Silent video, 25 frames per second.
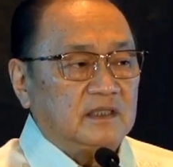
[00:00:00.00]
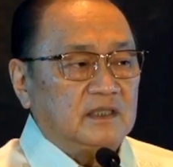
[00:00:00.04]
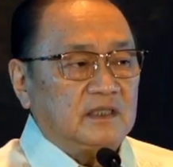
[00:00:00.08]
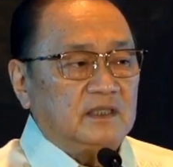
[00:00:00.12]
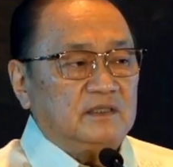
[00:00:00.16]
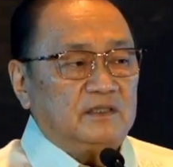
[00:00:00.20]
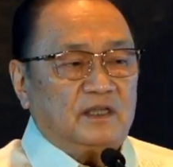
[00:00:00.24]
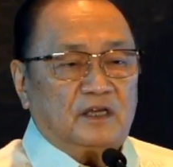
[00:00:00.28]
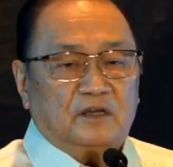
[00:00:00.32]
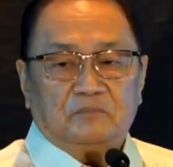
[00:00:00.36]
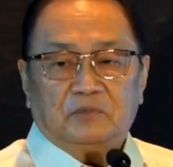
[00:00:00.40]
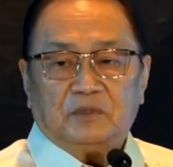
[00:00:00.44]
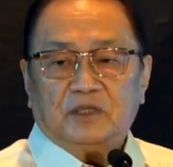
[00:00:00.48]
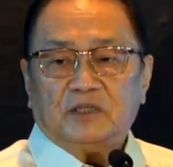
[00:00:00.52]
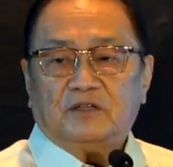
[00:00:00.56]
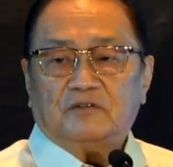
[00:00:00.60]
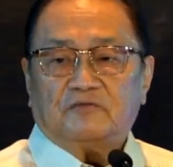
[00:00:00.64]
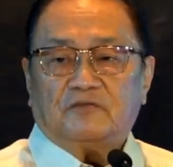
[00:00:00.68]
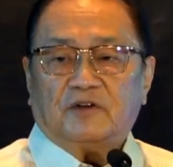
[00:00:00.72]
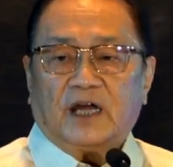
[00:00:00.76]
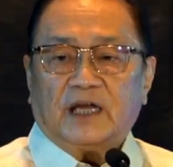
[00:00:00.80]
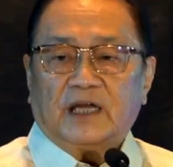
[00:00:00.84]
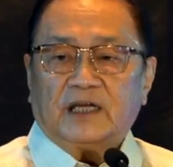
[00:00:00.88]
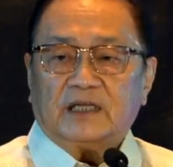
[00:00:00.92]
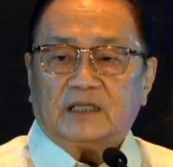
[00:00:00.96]
They have been
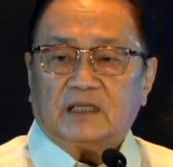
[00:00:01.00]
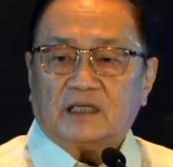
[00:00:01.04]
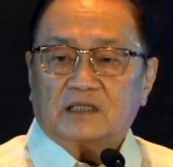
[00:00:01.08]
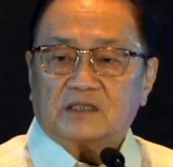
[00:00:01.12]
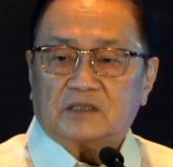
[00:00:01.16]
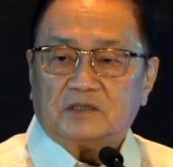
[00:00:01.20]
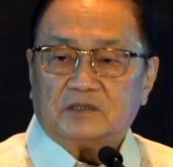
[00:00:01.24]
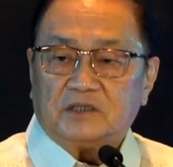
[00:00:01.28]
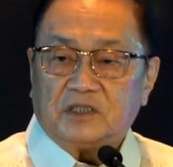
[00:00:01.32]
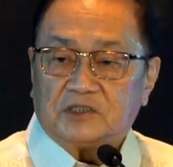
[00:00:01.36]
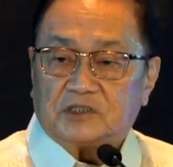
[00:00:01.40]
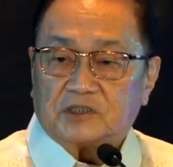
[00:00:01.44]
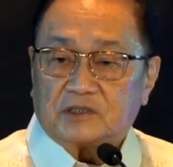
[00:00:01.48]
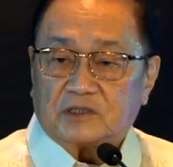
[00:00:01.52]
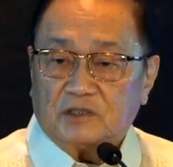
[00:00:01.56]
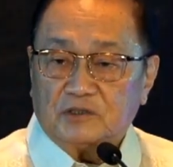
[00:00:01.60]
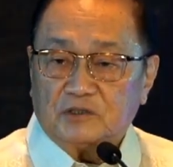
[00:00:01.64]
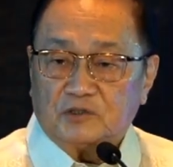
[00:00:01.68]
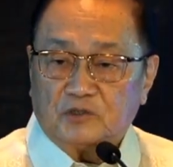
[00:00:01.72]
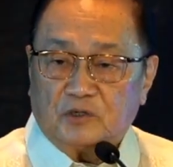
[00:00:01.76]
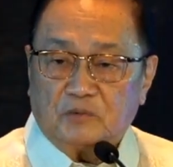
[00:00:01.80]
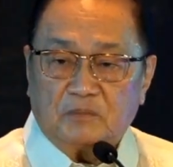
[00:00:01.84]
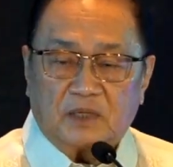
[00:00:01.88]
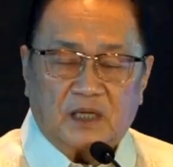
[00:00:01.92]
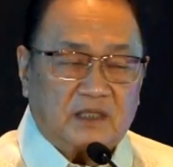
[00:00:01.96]
defined as digital
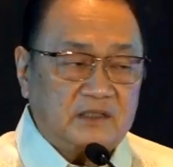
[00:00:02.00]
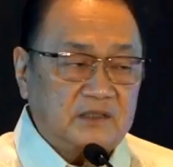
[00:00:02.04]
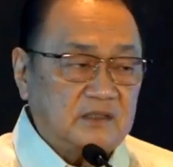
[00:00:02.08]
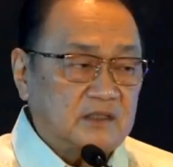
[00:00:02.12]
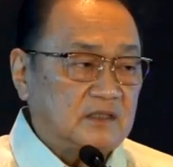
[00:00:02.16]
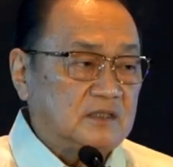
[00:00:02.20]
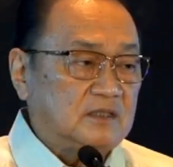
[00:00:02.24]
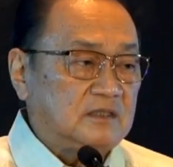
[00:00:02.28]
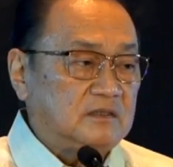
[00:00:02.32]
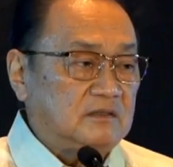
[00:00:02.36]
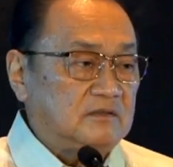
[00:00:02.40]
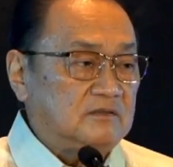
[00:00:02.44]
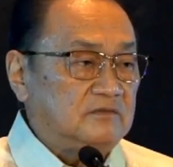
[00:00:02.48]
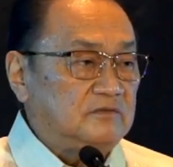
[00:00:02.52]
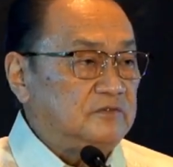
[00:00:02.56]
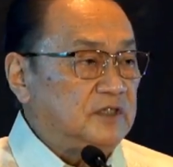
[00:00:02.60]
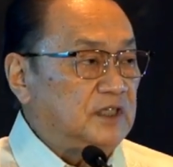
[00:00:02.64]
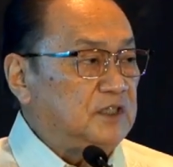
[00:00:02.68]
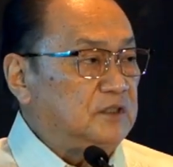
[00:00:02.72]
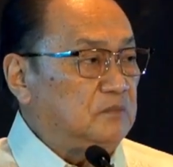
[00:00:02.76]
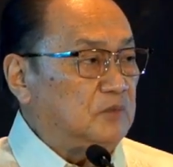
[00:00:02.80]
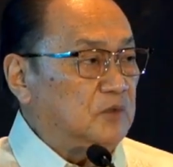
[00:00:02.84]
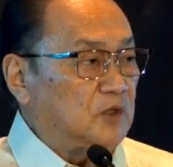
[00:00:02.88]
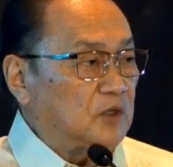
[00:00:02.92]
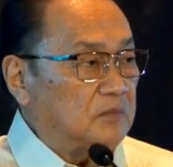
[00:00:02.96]
nomads, very
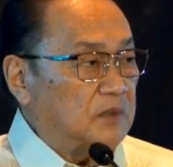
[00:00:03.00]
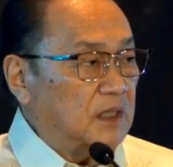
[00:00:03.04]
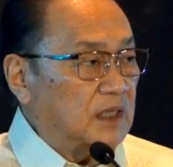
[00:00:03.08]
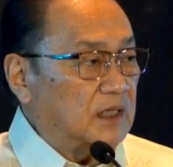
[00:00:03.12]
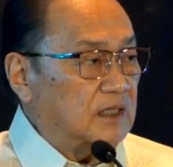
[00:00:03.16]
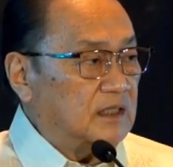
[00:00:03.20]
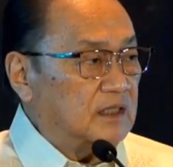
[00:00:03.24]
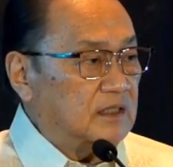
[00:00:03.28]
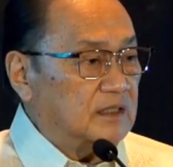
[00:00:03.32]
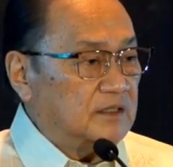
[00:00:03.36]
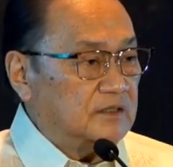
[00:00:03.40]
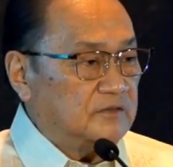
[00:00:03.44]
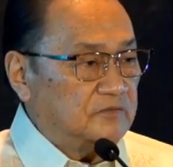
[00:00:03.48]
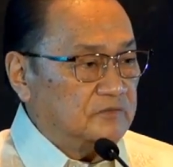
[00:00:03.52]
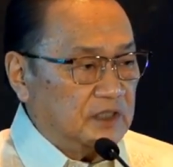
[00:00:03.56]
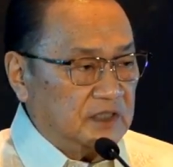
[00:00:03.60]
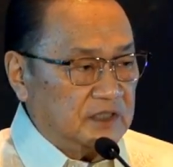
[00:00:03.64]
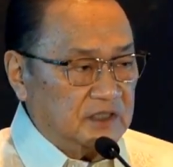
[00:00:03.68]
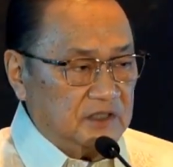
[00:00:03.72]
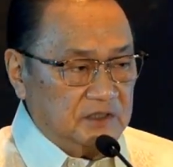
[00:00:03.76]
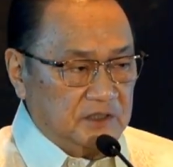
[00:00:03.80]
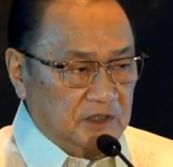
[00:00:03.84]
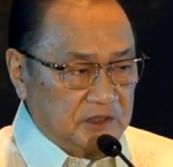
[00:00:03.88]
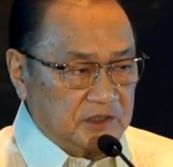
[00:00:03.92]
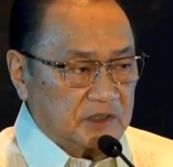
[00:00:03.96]
mobile and very
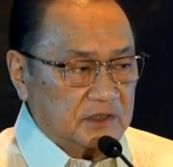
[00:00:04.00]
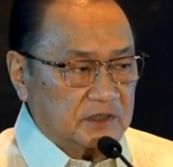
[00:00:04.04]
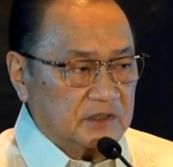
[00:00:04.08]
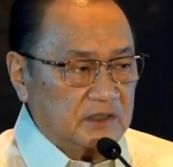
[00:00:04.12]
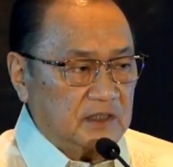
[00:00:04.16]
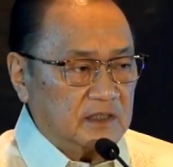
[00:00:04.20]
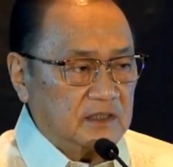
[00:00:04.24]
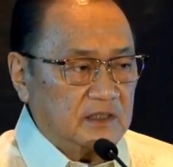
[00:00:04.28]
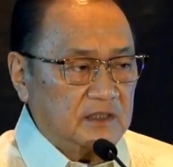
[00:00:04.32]
digital.